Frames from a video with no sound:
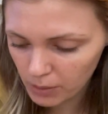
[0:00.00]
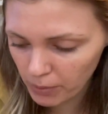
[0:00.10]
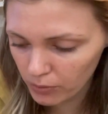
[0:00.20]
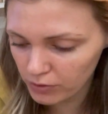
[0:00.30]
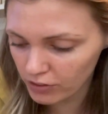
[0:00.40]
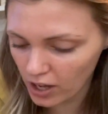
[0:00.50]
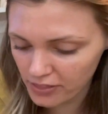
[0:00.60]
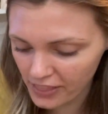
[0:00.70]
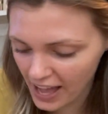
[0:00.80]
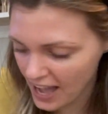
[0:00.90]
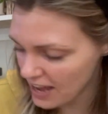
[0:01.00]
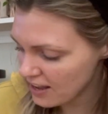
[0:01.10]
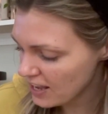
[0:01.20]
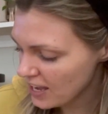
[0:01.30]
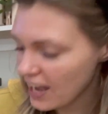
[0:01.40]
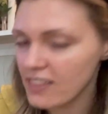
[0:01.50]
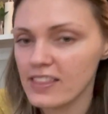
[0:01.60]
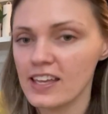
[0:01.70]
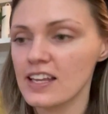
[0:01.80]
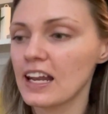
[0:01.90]
But we've got that. And
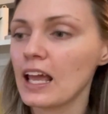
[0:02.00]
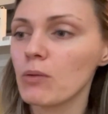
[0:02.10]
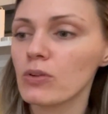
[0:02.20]
then it came